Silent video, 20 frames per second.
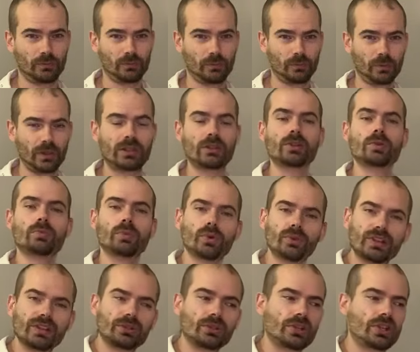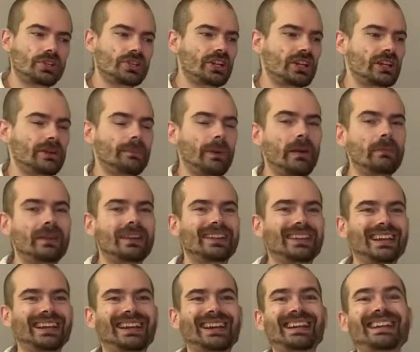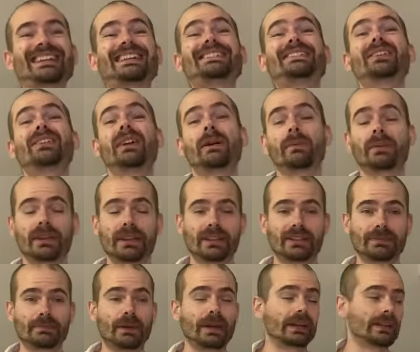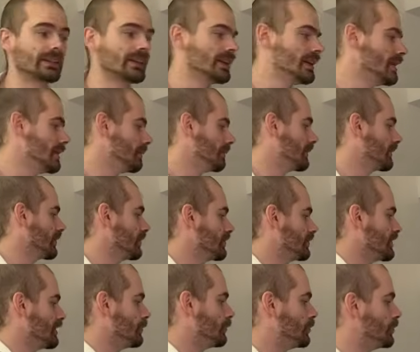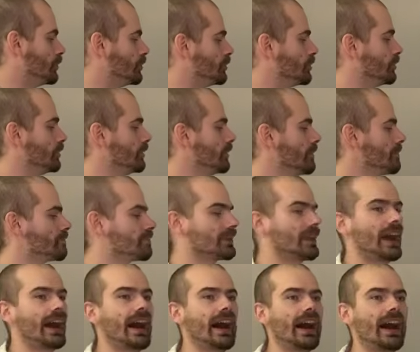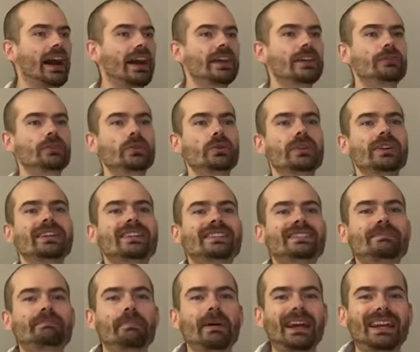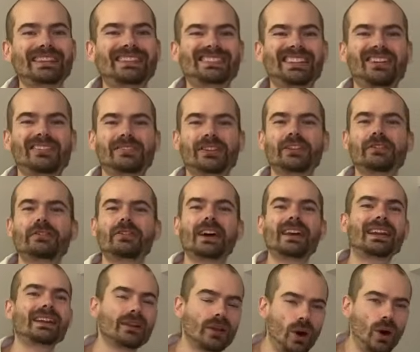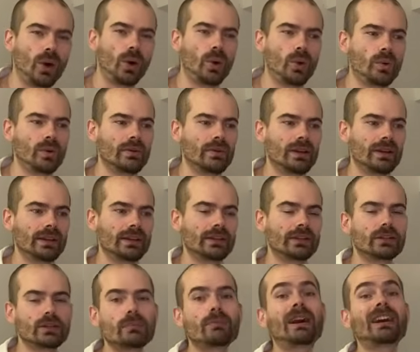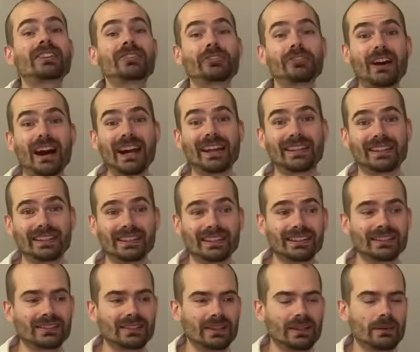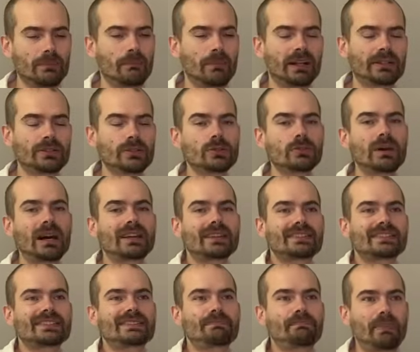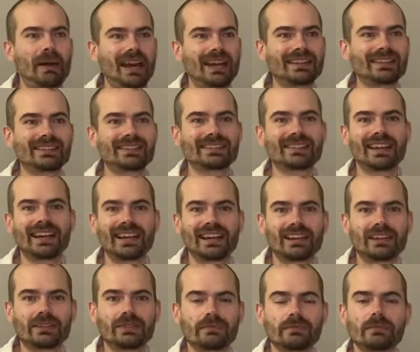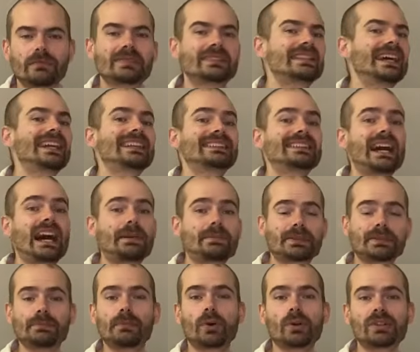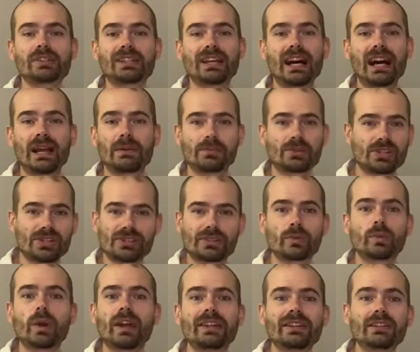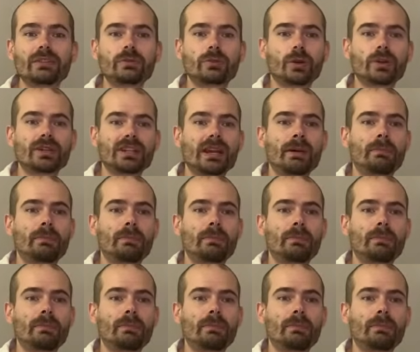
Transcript: when you're moving to the Czech Republic, like reasonably expect. Because if you expect something very low, you might find it, but you might spend like 10 times more time just waiting for the